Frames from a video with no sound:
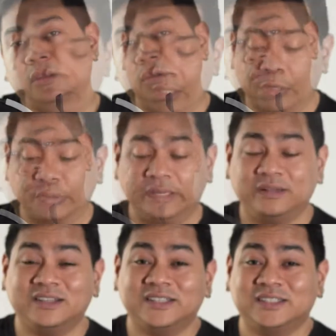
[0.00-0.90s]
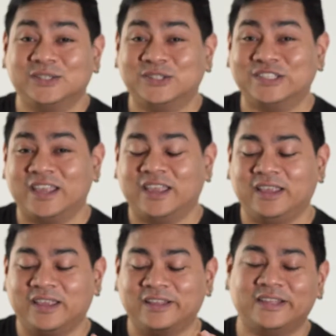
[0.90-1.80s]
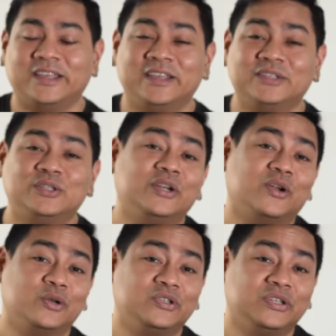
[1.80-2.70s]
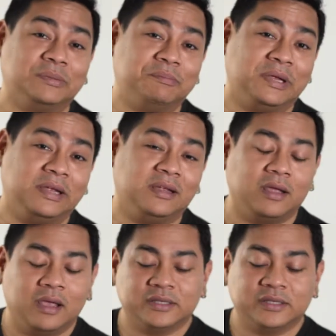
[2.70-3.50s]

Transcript: Now needless to say, it is an RGB.